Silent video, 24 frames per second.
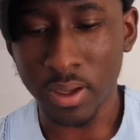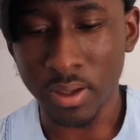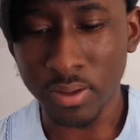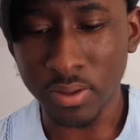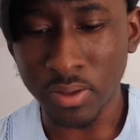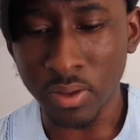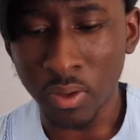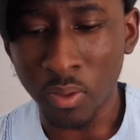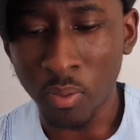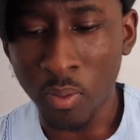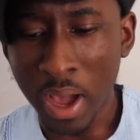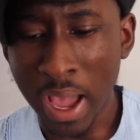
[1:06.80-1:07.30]

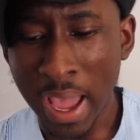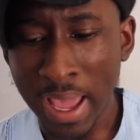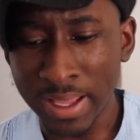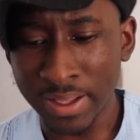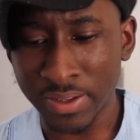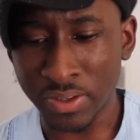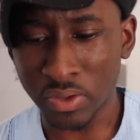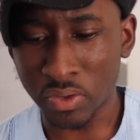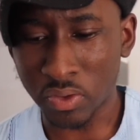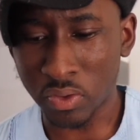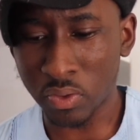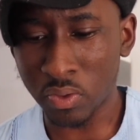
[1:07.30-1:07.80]
so y
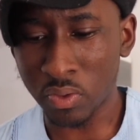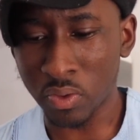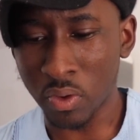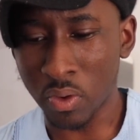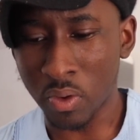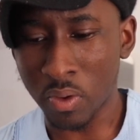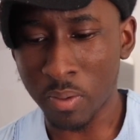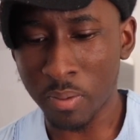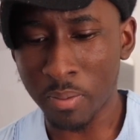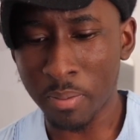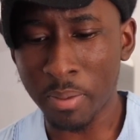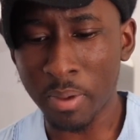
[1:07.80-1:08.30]
is 2,
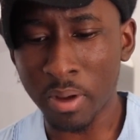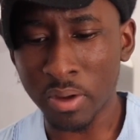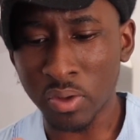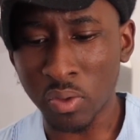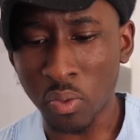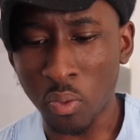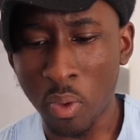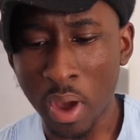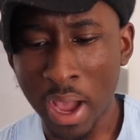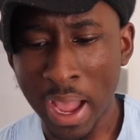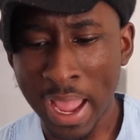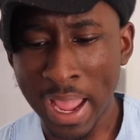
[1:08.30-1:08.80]

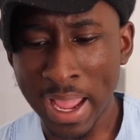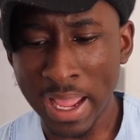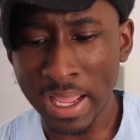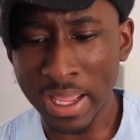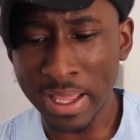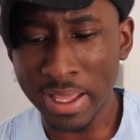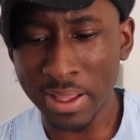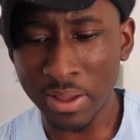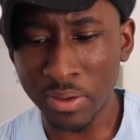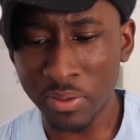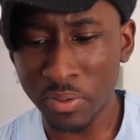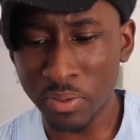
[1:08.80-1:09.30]
but
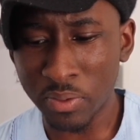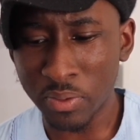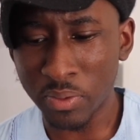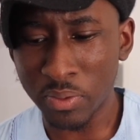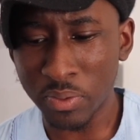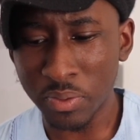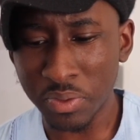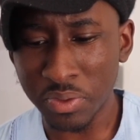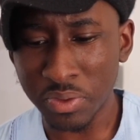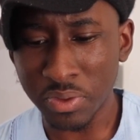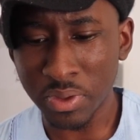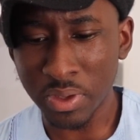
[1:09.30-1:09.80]
y
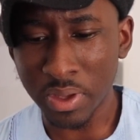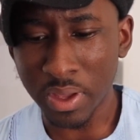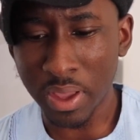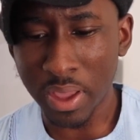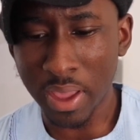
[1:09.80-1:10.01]
equals